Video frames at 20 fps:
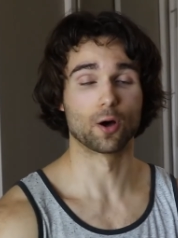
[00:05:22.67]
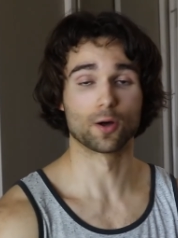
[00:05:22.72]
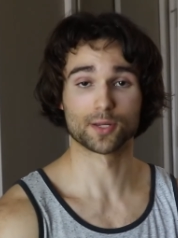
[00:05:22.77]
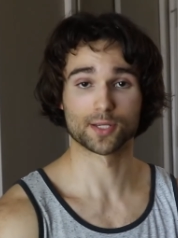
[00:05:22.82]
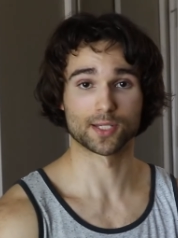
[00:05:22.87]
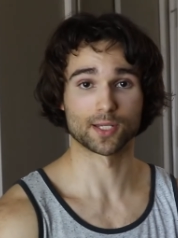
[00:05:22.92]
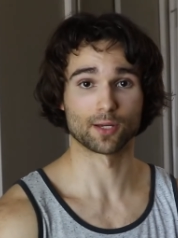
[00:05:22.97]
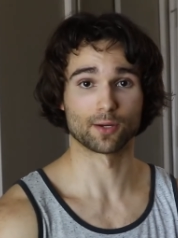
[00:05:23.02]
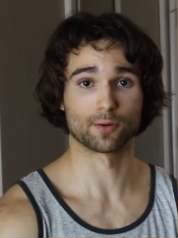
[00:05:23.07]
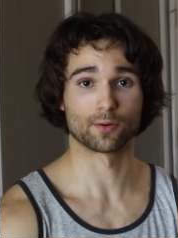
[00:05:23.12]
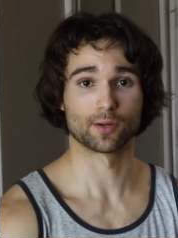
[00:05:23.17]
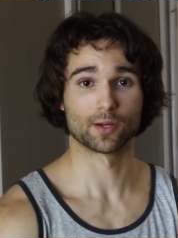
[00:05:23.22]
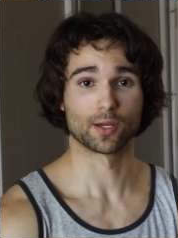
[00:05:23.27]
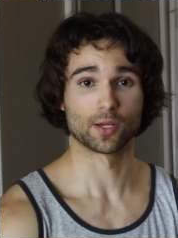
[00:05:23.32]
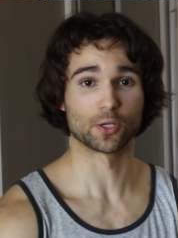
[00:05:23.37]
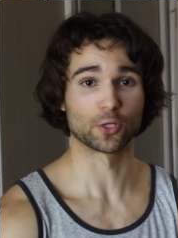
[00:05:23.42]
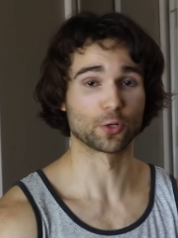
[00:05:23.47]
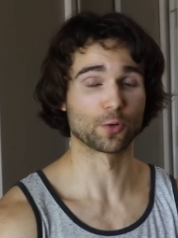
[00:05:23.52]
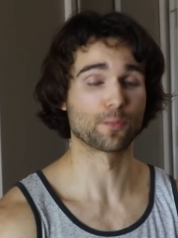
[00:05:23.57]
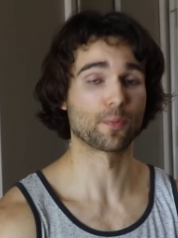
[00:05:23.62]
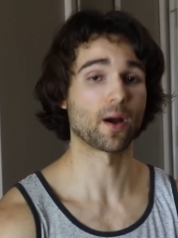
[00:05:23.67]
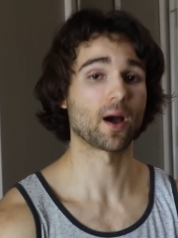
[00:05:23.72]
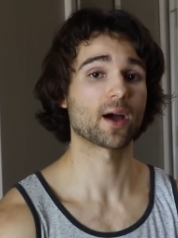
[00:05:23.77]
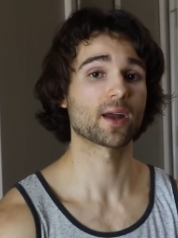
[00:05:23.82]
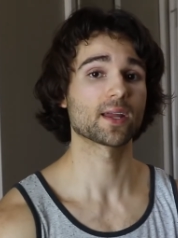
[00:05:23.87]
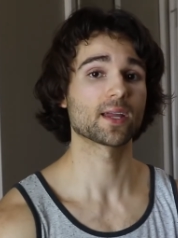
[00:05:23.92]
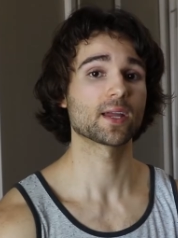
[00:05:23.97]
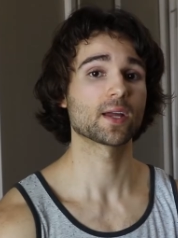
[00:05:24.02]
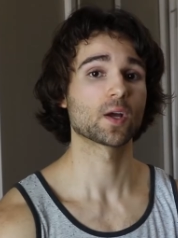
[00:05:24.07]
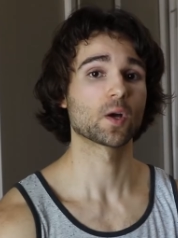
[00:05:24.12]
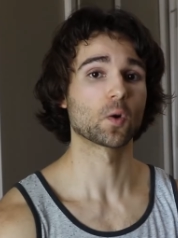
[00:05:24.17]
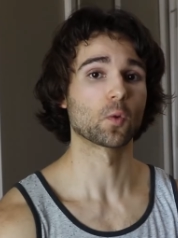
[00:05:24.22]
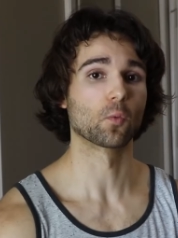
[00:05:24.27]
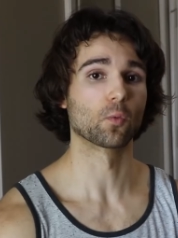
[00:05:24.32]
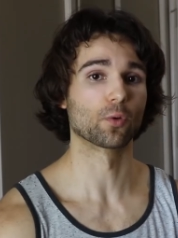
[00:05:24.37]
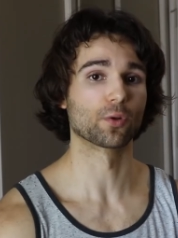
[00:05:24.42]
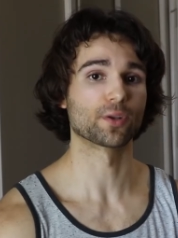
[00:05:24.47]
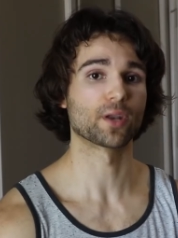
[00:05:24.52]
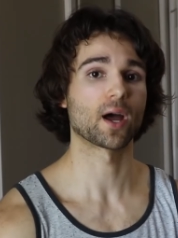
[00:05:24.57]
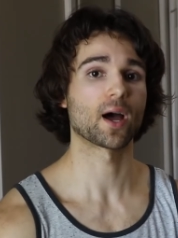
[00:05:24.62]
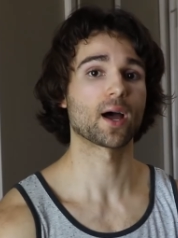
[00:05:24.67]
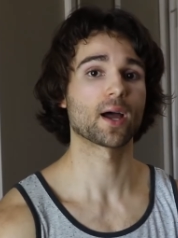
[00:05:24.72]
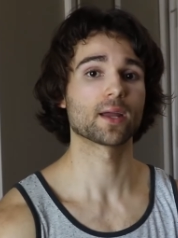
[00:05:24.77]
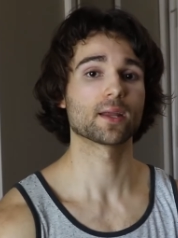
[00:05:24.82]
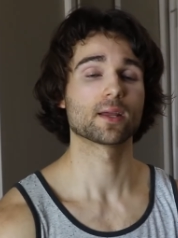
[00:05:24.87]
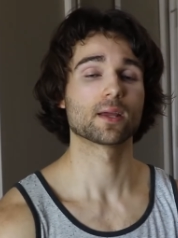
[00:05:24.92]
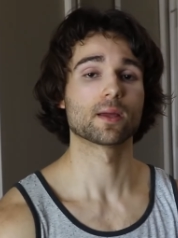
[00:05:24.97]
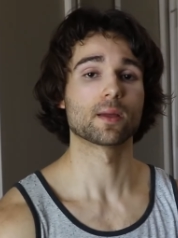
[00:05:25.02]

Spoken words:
Also, your body will not